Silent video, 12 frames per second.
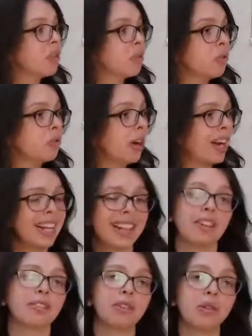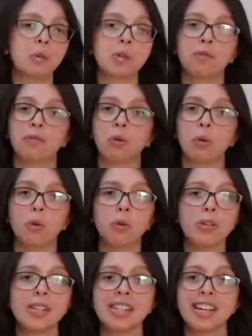all anything feels
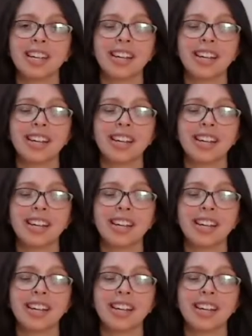forced,